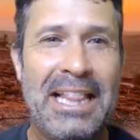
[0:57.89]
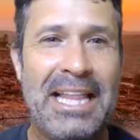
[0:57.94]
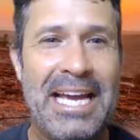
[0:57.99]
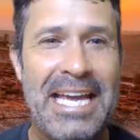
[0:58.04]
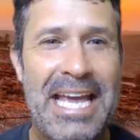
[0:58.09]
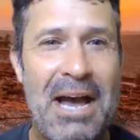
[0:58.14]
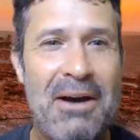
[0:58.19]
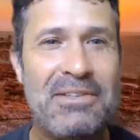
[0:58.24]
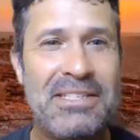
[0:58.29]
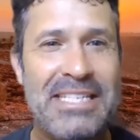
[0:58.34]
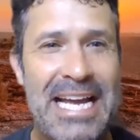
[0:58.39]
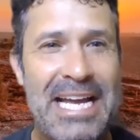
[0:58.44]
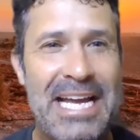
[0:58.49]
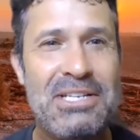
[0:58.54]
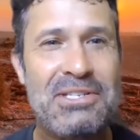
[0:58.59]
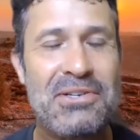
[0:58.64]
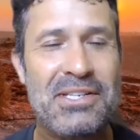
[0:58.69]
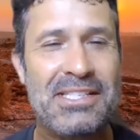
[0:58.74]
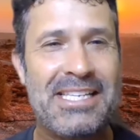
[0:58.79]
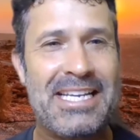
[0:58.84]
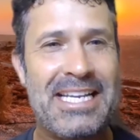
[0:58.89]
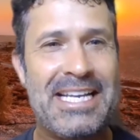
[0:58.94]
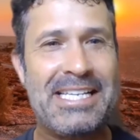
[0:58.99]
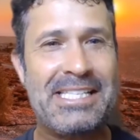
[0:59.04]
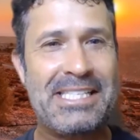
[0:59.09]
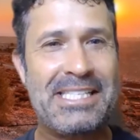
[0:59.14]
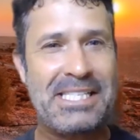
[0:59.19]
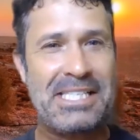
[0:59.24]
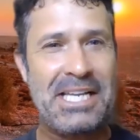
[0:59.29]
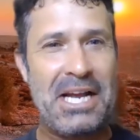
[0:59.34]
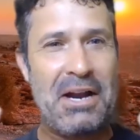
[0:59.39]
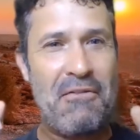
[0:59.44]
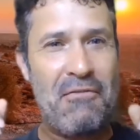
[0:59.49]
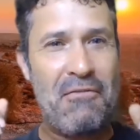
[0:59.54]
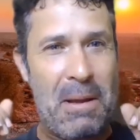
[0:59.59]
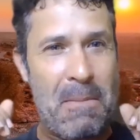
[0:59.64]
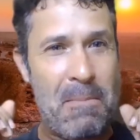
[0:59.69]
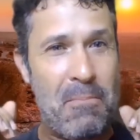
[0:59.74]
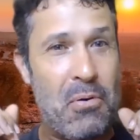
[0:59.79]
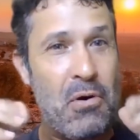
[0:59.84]
And like how dangerous it is to
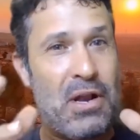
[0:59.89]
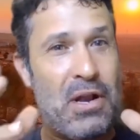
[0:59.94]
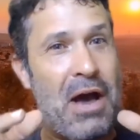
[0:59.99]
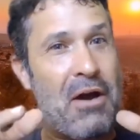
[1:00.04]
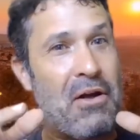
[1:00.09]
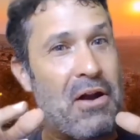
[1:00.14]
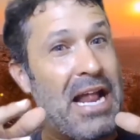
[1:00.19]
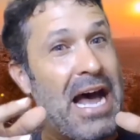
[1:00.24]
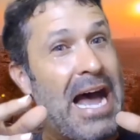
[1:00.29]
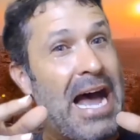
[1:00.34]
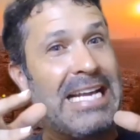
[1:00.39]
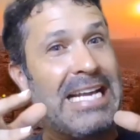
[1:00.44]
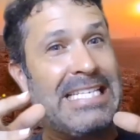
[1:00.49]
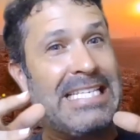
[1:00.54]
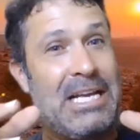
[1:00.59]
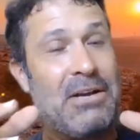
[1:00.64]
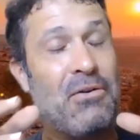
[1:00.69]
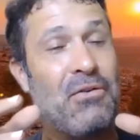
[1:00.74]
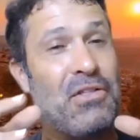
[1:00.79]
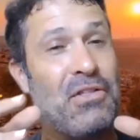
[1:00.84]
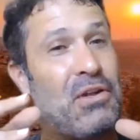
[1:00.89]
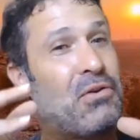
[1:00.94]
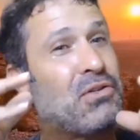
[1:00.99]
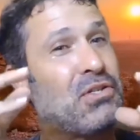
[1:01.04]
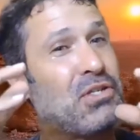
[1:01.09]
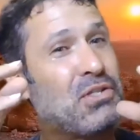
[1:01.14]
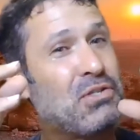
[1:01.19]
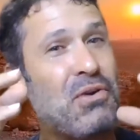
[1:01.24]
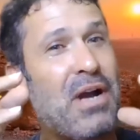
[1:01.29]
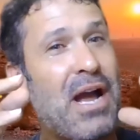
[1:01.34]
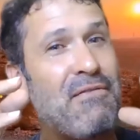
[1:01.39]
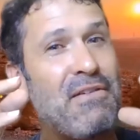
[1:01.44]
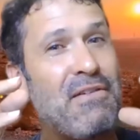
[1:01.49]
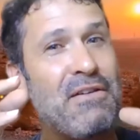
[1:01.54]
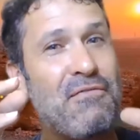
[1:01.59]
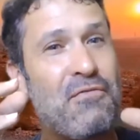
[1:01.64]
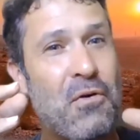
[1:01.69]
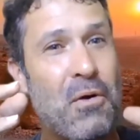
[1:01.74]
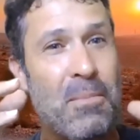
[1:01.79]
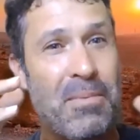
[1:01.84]
sort of like put out an ideal that you're
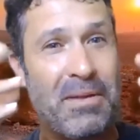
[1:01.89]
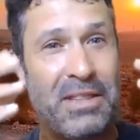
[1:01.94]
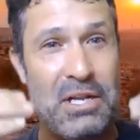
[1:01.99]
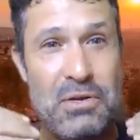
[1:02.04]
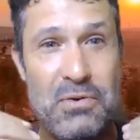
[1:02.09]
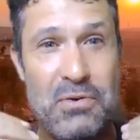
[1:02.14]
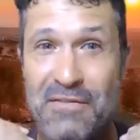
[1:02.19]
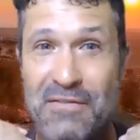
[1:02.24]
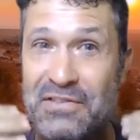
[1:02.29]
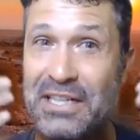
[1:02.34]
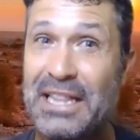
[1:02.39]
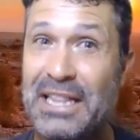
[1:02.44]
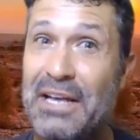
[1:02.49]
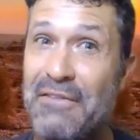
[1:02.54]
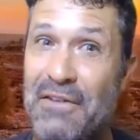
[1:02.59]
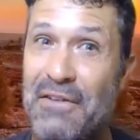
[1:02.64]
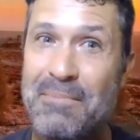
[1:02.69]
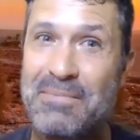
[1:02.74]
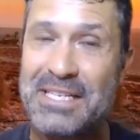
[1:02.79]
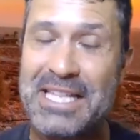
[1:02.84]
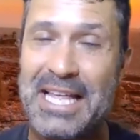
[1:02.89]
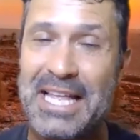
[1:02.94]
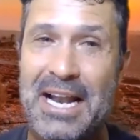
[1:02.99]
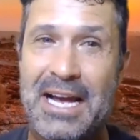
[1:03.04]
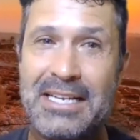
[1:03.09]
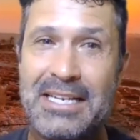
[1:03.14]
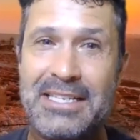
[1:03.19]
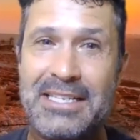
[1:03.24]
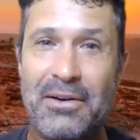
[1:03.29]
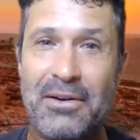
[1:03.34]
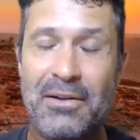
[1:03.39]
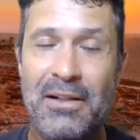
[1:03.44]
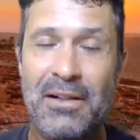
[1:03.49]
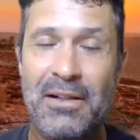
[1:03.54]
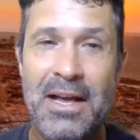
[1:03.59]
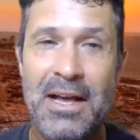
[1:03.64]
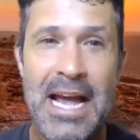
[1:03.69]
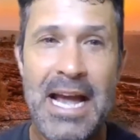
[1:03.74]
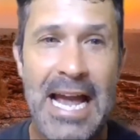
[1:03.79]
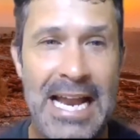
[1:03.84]
striving for, but then you have to live up to that
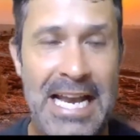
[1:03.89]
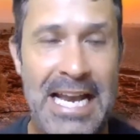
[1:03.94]
ideal.